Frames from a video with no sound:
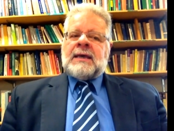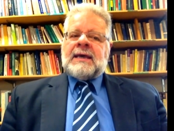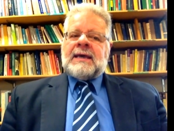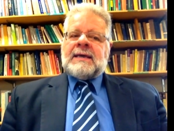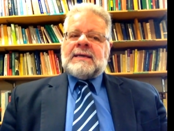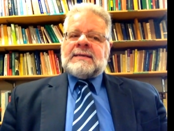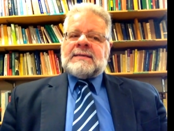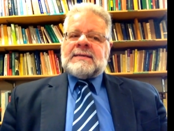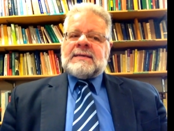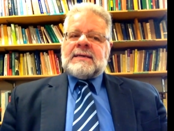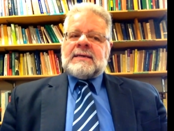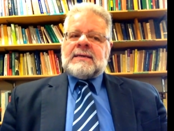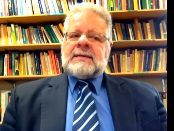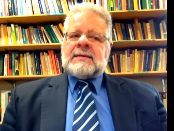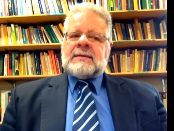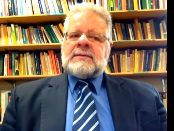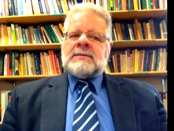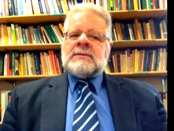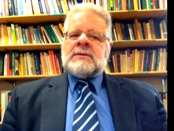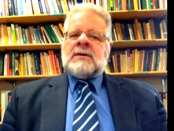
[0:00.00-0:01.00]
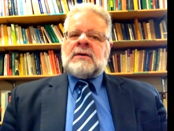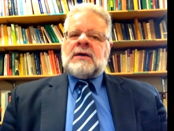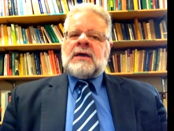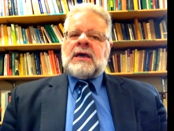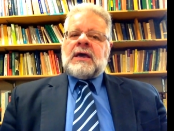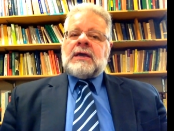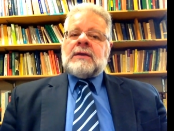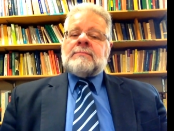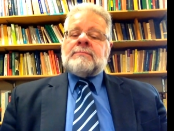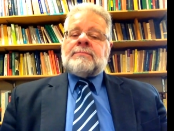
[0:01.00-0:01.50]
Indeed,
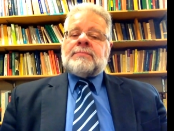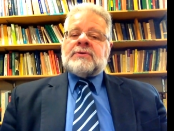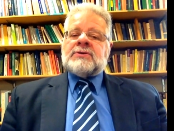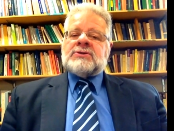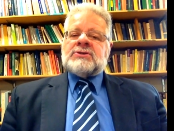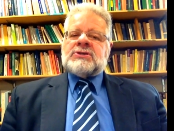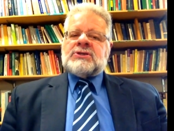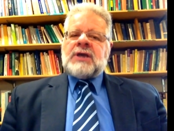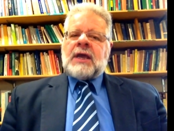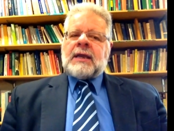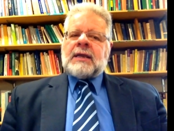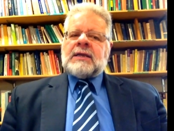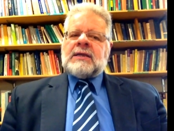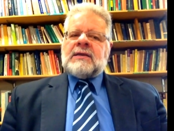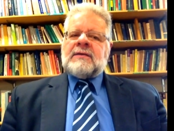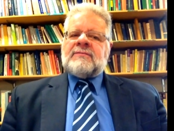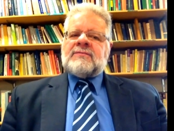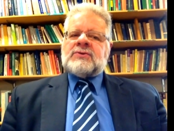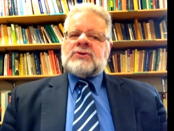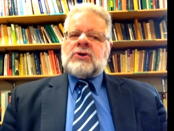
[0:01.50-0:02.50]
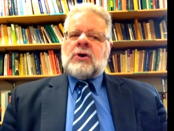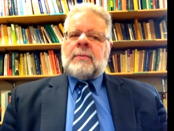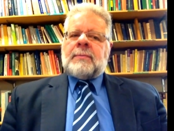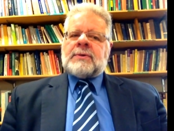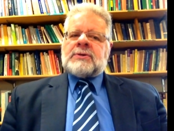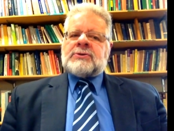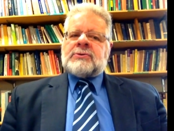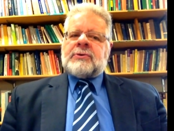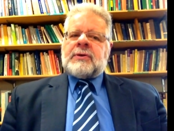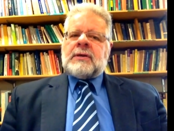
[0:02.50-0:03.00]
in projective
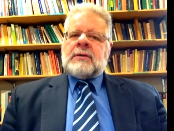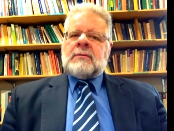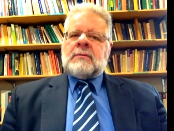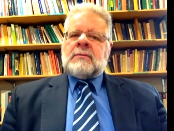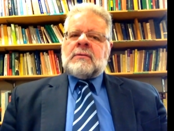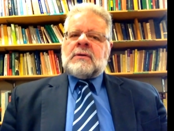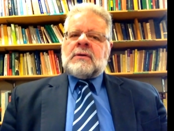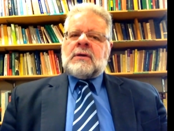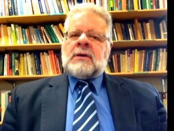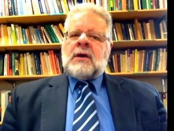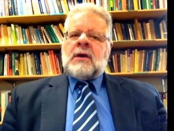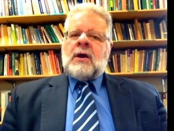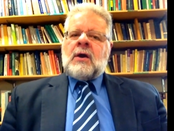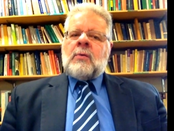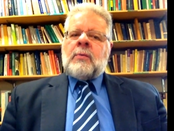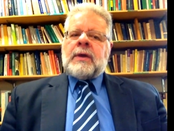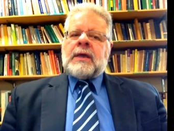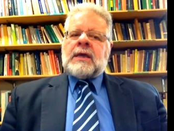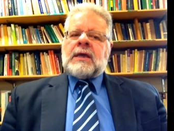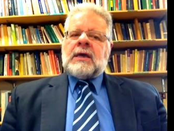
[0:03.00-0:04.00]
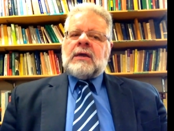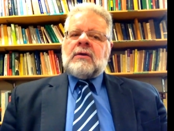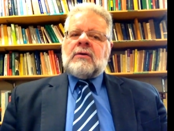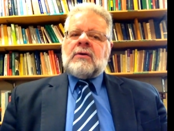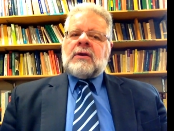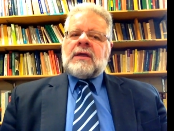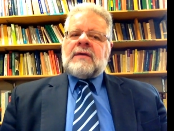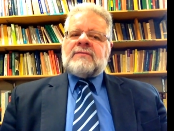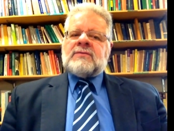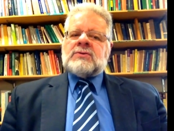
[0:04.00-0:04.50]
geometry, we
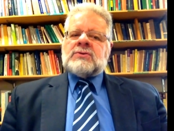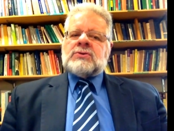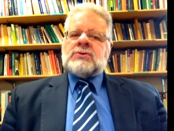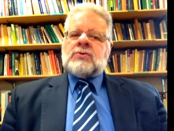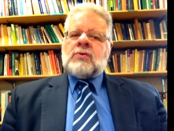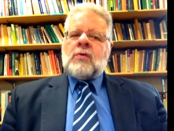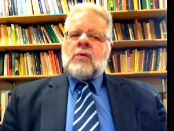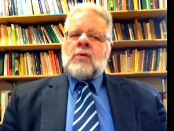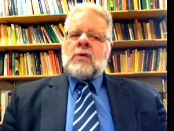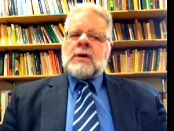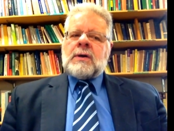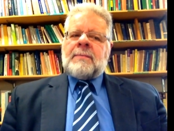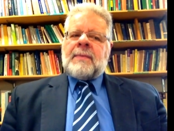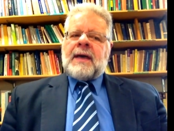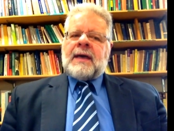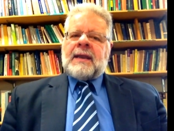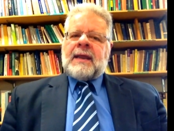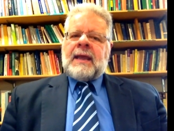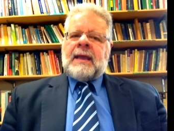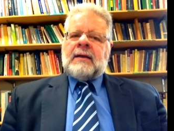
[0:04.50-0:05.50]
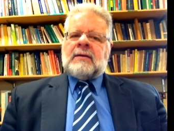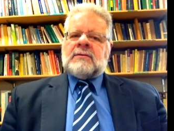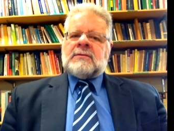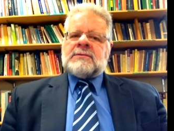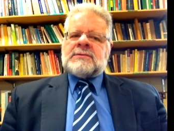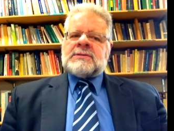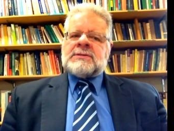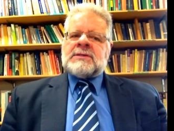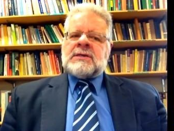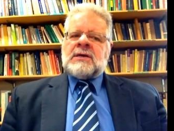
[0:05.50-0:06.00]
cannot even talk about
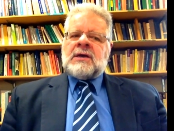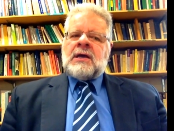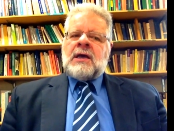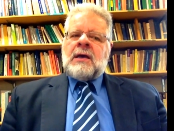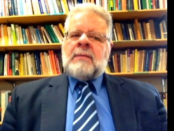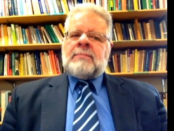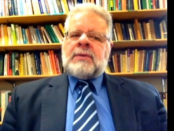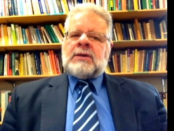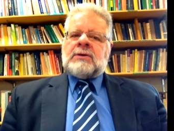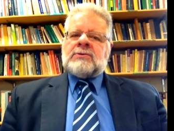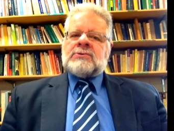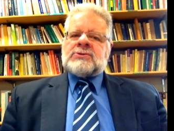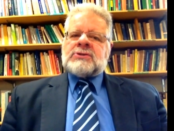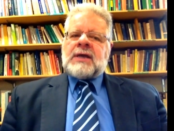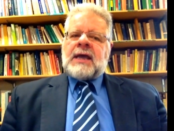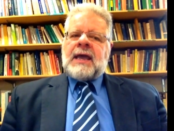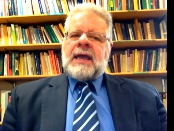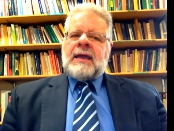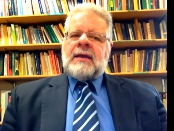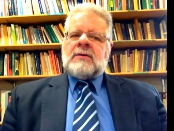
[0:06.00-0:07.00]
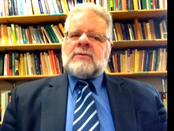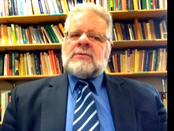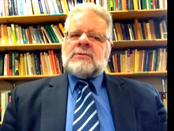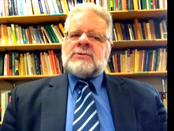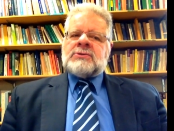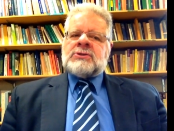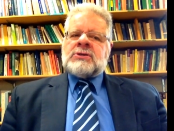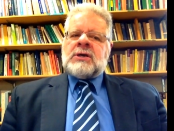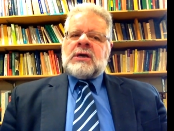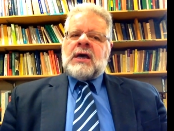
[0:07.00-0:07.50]
angles because
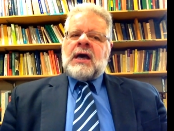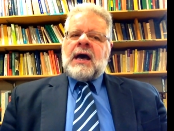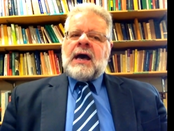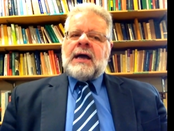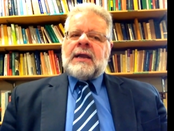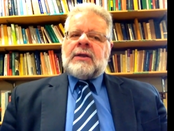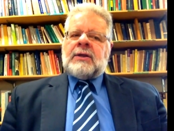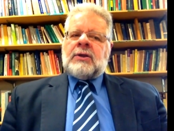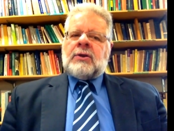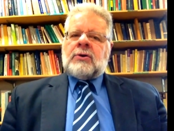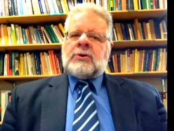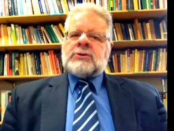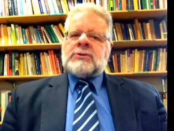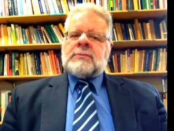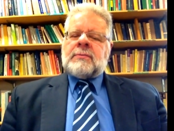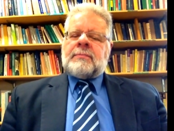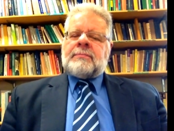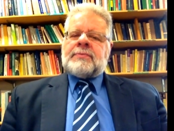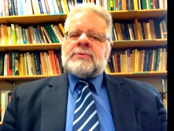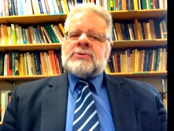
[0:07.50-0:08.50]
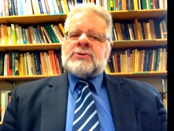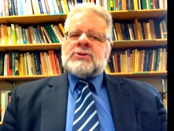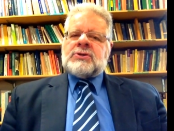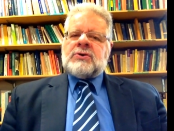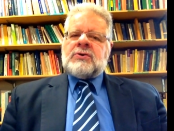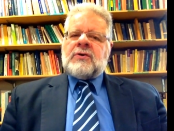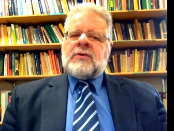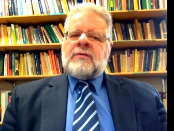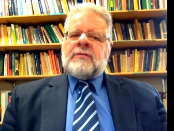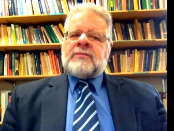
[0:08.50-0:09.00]
angles are not
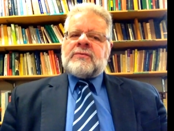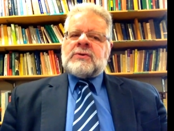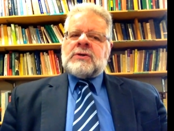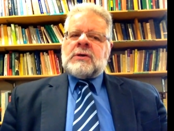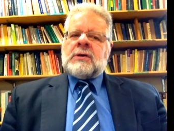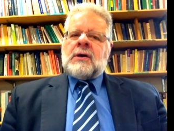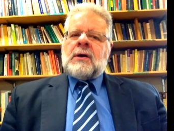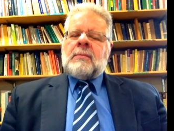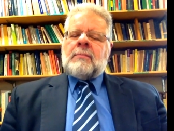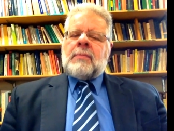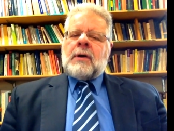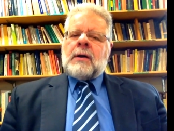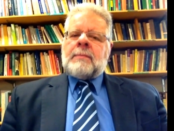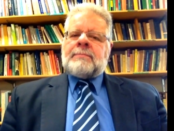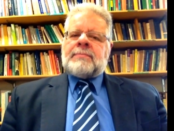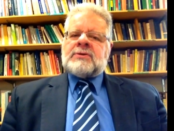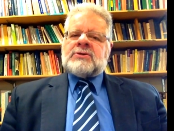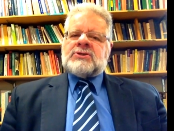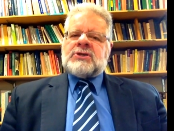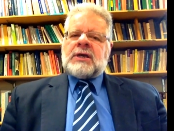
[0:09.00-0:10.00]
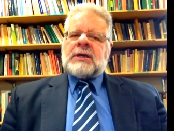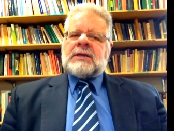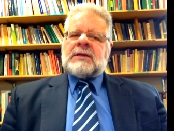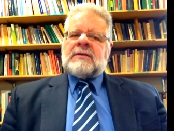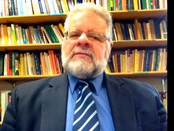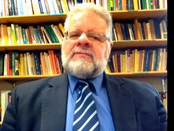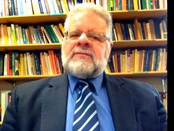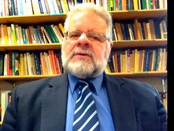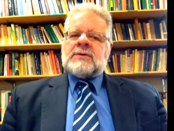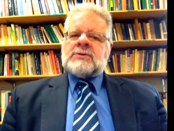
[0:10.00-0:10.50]
preserved by
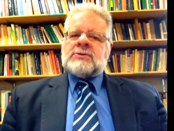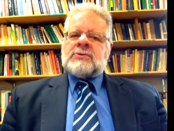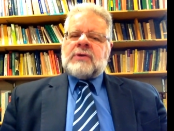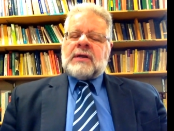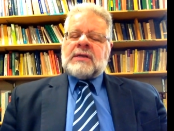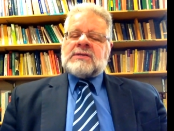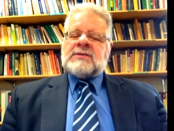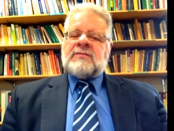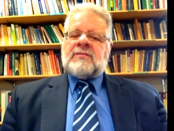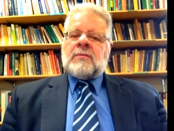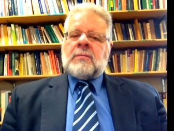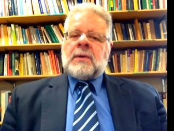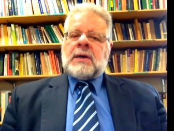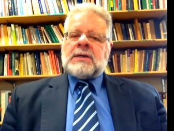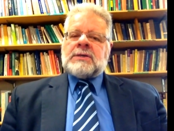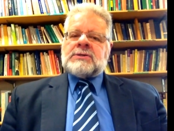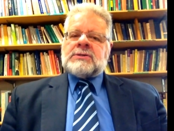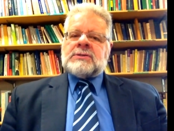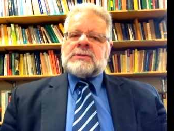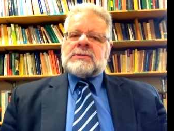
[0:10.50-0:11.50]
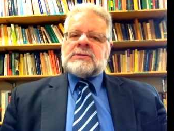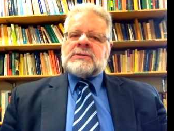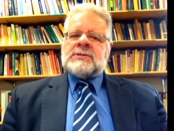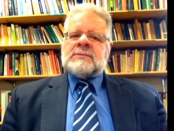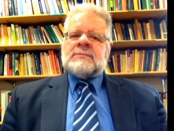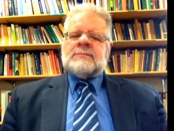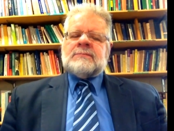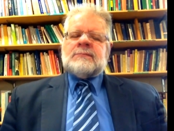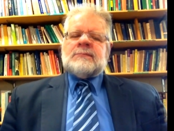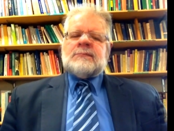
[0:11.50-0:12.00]
projective transformations.